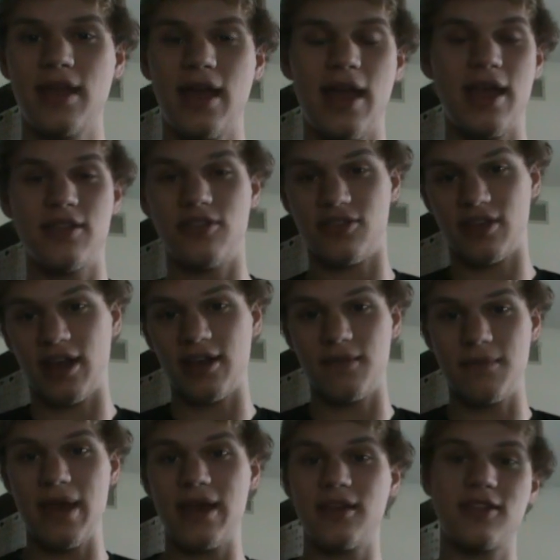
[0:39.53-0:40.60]
and just kind
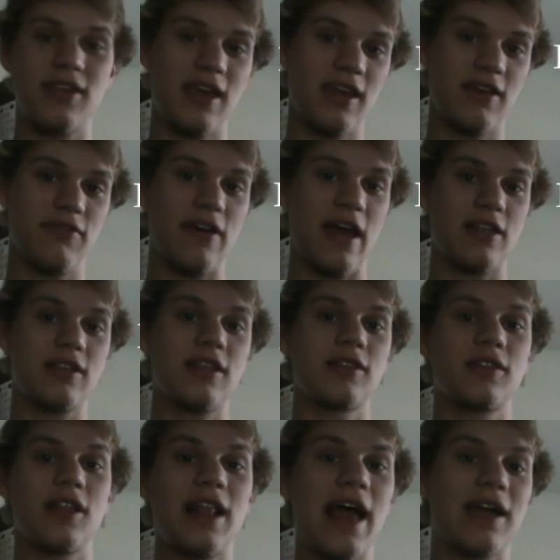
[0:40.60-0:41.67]
of saying it fast.
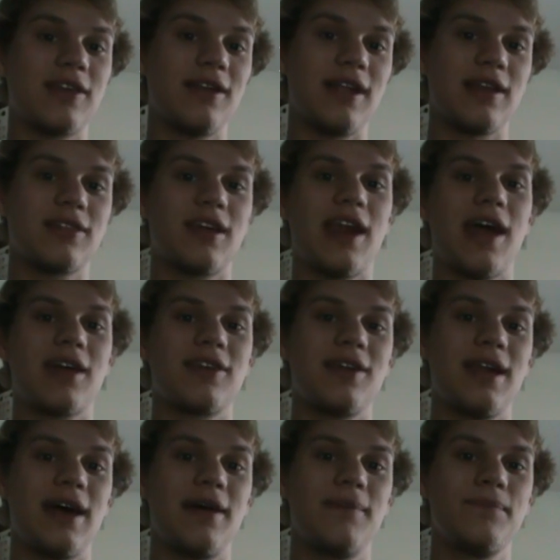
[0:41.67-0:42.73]
Dracula,
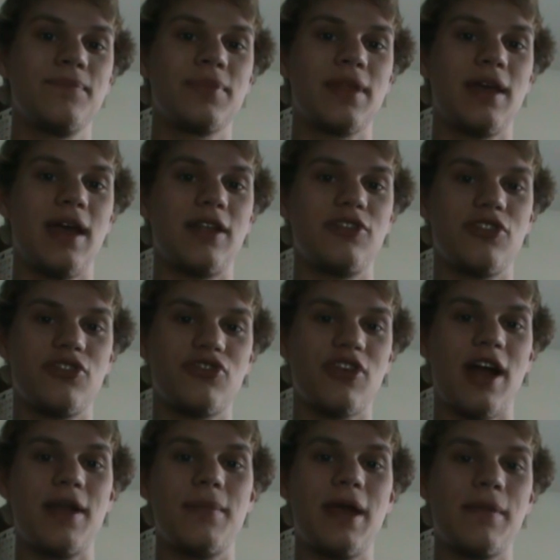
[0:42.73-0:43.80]
Dracula, and just
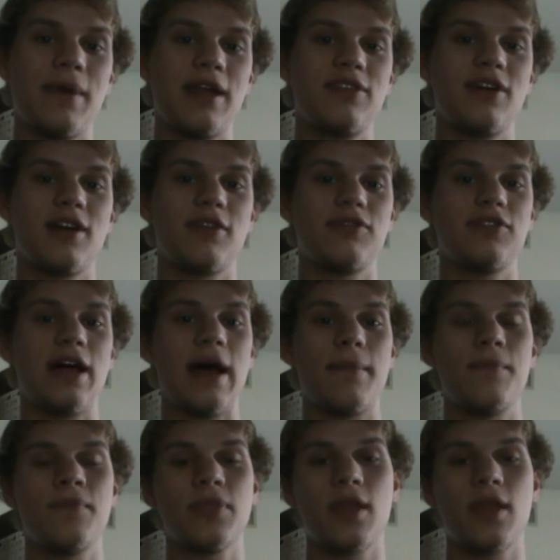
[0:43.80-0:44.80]
try to make my tongue flap.